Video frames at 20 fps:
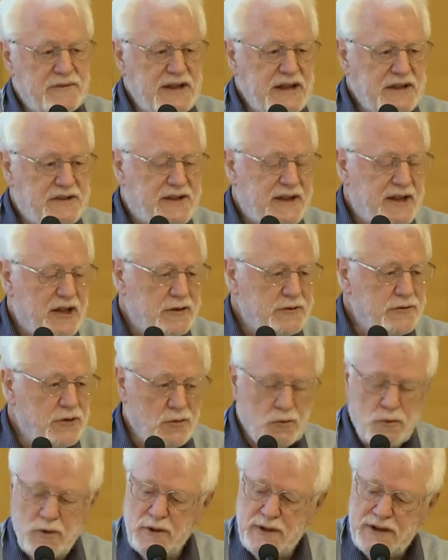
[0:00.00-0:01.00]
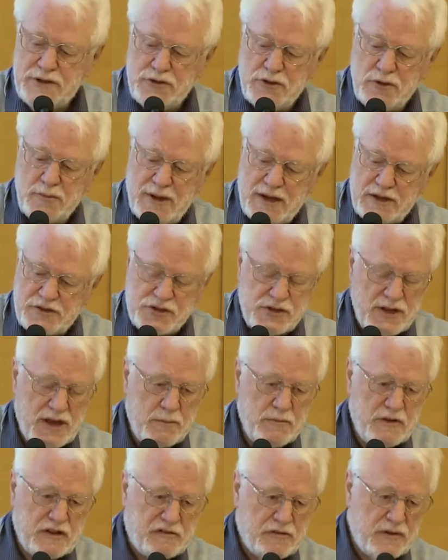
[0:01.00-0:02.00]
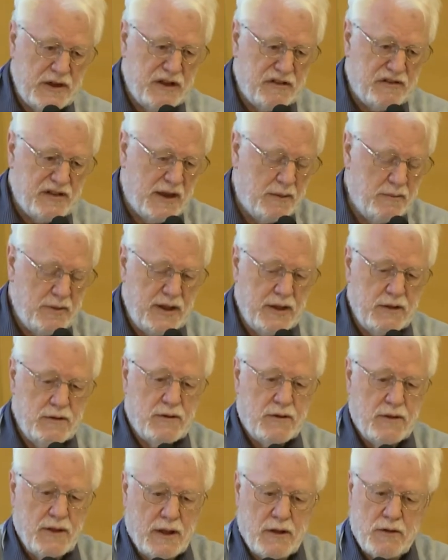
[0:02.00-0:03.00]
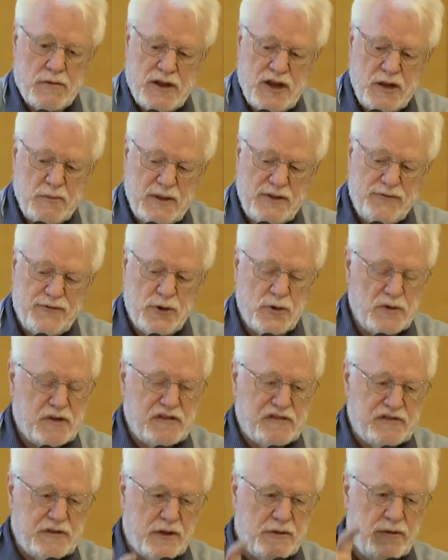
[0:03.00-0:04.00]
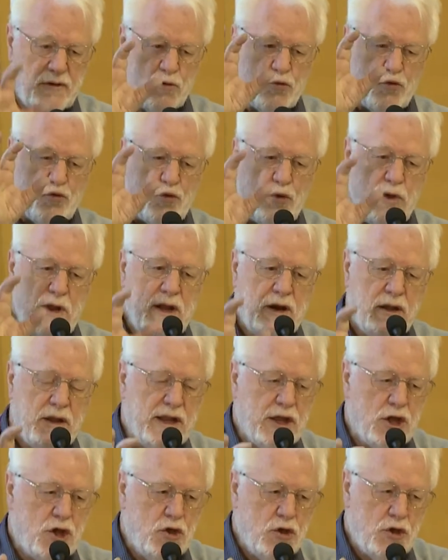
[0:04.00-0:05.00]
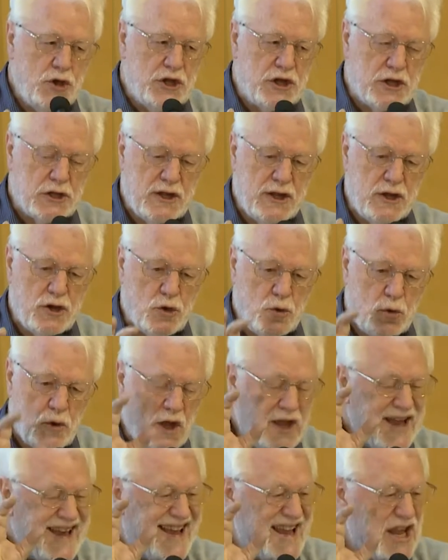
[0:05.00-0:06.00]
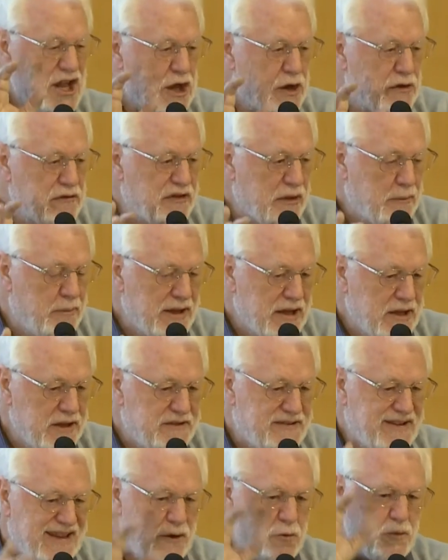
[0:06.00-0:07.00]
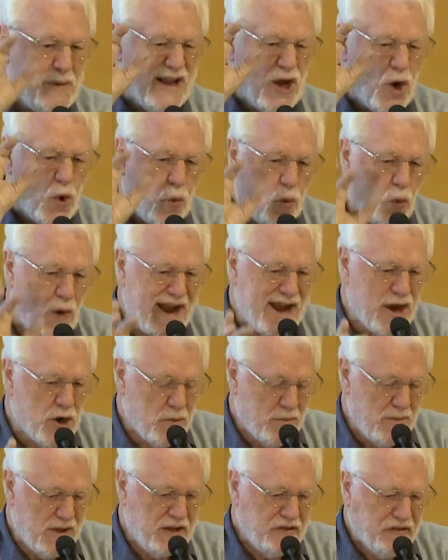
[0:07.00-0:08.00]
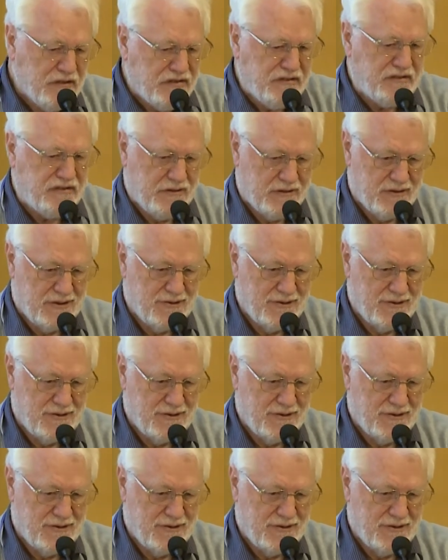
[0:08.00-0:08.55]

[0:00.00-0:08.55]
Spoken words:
detail. Don't worry too much. I'm just trying to say I'm incredibly focused on really good, clear, usability requirements,